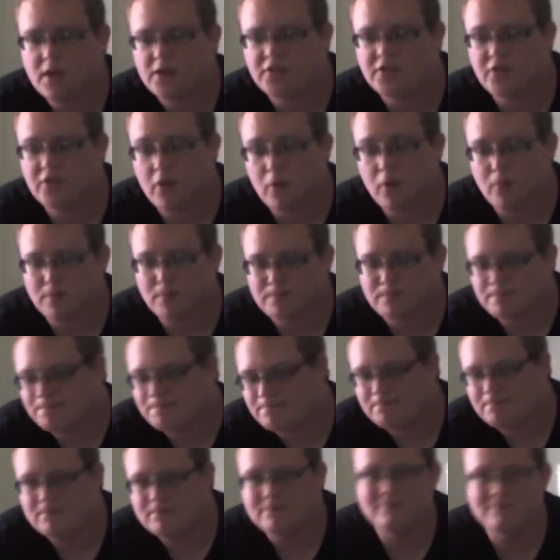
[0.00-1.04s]
So,
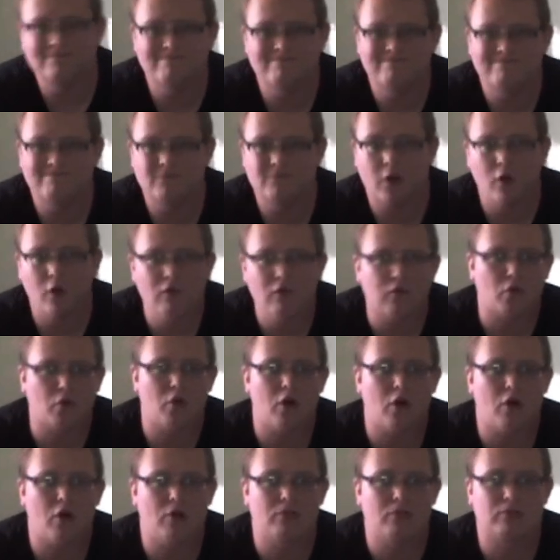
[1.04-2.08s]

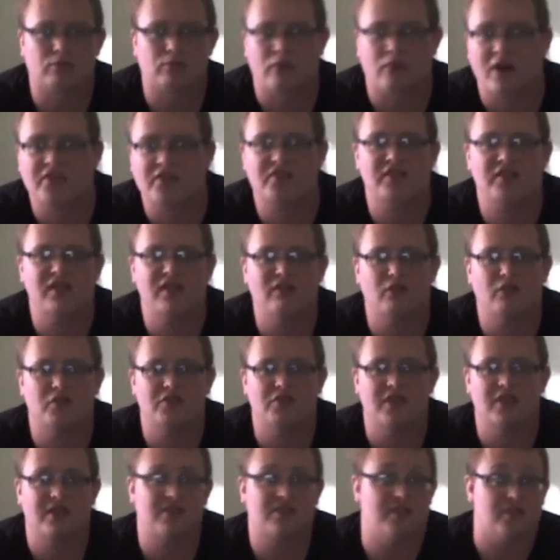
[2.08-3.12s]
overall, Resident Evil
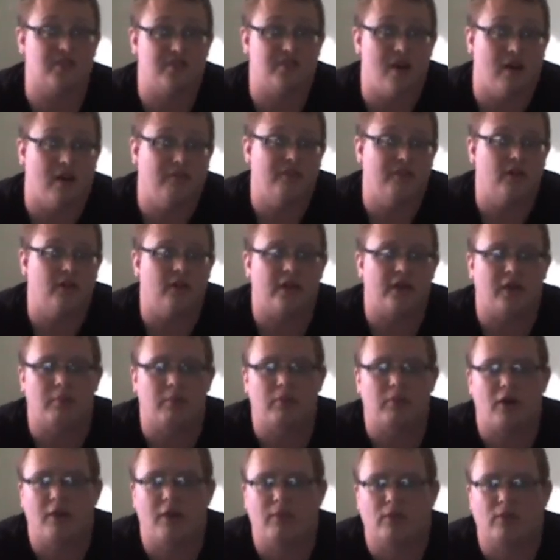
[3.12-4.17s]
6 does not feel like a
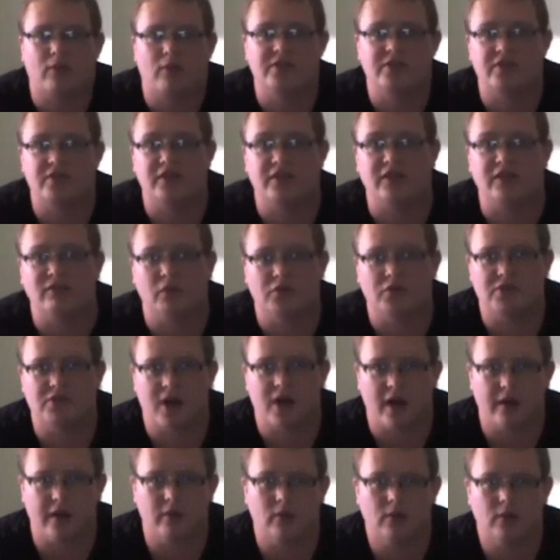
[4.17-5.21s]
proper Resident Evil
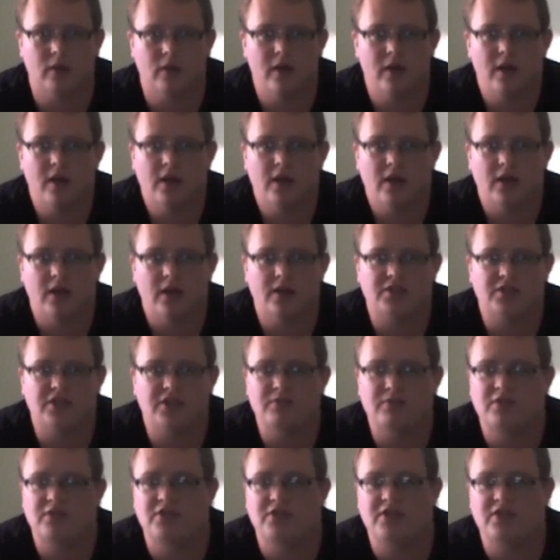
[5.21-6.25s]
title. It
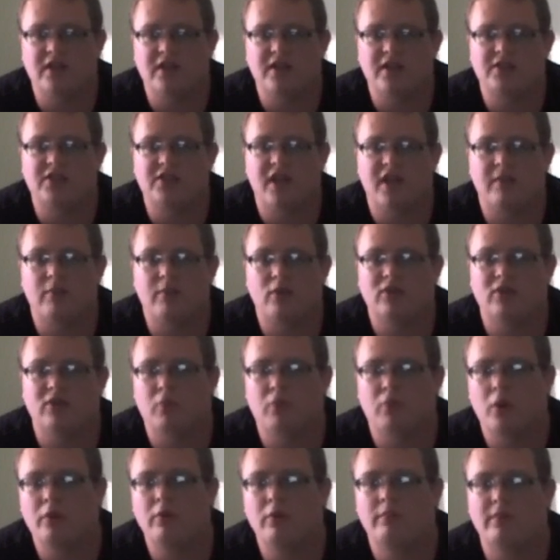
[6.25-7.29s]
seems to set an example
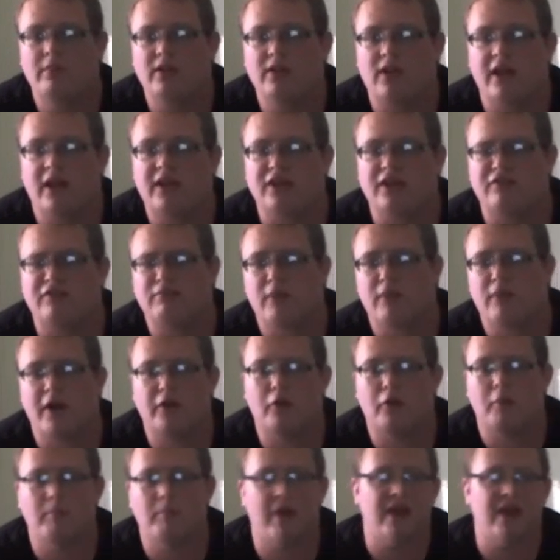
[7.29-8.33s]
of what it would be like if
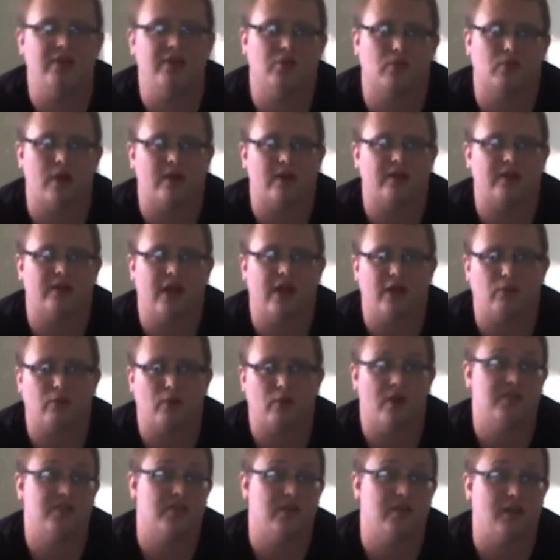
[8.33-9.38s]
Michael Bay directed a
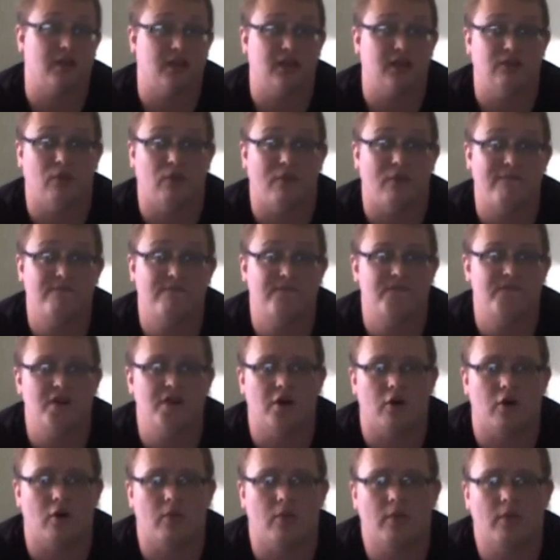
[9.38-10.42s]
Resident Evil
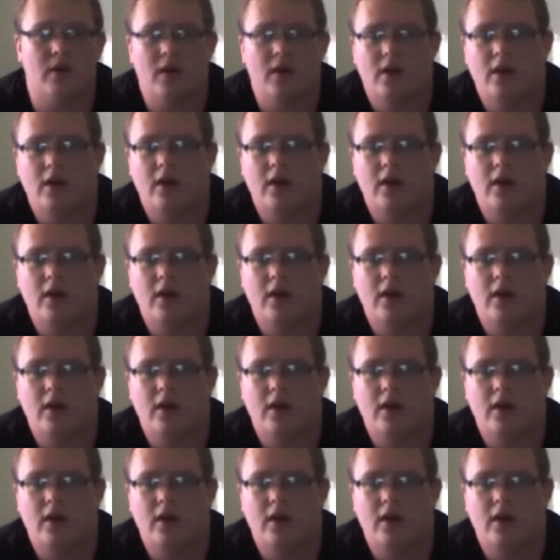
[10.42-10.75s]
film.